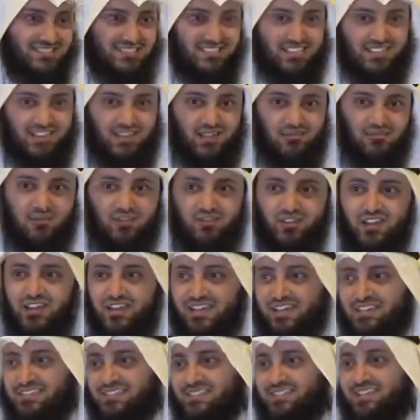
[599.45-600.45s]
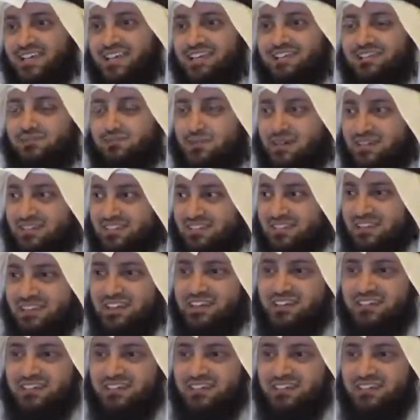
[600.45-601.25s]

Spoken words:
rahimahullah, he's died, but